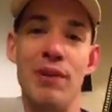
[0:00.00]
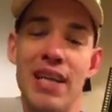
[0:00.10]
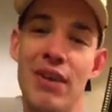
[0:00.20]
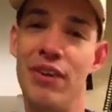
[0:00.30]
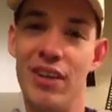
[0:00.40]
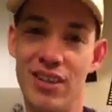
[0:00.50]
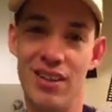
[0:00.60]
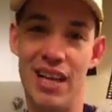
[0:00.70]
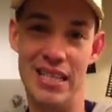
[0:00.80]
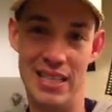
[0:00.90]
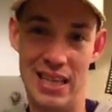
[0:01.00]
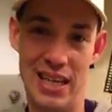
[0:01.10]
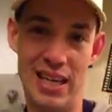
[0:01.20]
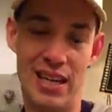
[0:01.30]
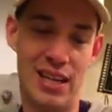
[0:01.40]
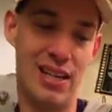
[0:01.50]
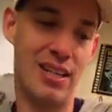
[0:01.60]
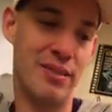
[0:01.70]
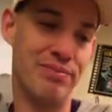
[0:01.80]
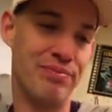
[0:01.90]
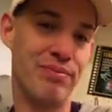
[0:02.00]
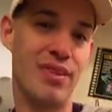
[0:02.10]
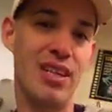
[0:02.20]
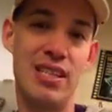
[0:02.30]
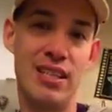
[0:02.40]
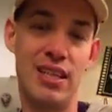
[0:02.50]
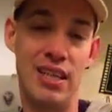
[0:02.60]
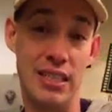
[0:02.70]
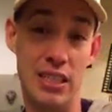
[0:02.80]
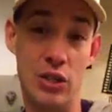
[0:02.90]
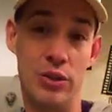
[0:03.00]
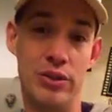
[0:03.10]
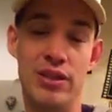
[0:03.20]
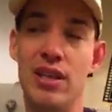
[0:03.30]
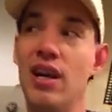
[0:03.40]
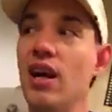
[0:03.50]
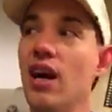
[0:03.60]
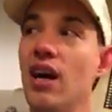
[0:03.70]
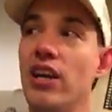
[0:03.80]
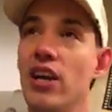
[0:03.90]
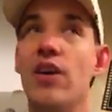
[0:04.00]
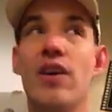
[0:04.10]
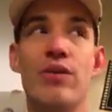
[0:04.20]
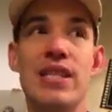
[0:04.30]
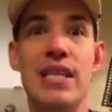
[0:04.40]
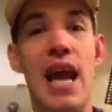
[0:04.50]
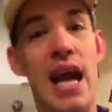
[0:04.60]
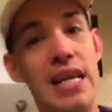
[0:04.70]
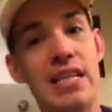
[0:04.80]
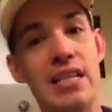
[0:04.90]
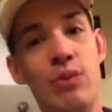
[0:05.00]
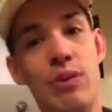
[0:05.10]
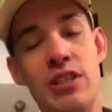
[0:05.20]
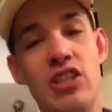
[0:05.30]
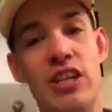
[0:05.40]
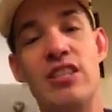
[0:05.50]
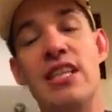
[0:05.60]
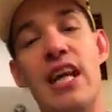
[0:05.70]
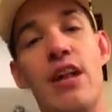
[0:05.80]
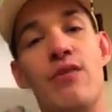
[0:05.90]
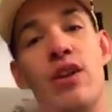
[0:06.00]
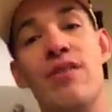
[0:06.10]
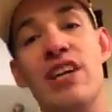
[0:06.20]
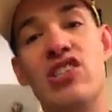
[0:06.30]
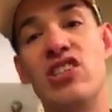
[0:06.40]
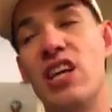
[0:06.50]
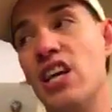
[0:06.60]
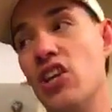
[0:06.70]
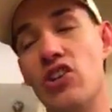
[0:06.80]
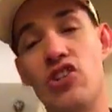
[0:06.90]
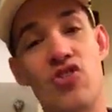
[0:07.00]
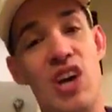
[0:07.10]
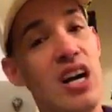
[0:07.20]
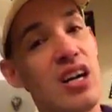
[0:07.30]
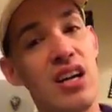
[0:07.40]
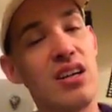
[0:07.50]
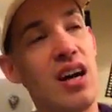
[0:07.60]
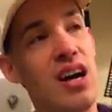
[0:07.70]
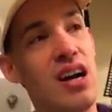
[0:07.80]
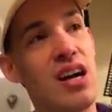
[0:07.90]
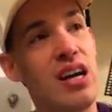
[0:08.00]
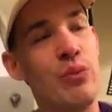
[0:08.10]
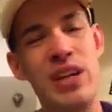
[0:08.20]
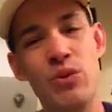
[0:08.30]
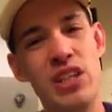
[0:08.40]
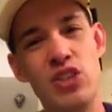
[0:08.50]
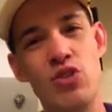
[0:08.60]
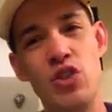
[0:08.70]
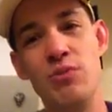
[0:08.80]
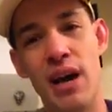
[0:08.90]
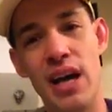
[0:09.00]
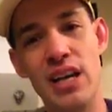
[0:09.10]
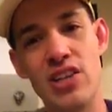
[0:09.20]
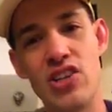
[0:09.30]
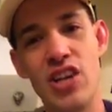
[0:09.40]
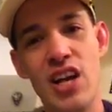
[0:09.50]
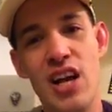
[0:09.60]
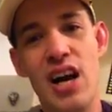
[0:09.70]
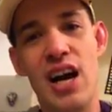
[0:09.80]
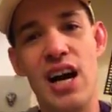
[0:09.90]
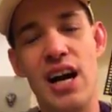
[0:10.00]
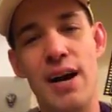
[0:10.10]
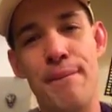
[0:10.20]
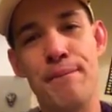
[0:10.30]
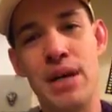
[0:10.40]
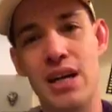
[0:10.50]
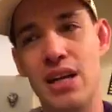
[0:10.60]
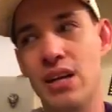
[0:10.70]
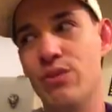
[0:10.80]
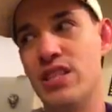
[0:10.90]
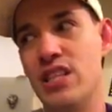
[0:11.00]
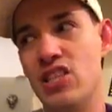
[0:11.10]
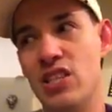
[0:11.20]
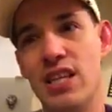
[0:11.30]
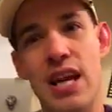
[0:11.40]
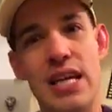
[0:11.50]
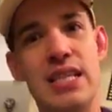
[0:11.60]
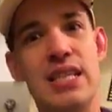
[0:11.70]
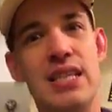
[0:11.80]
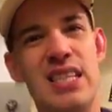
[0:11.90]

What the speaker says: me down there last night, because it gets cold, and it was nice. We went to Disney California Adventure, got a little drunk. We didn't really do too much, but it was just a nice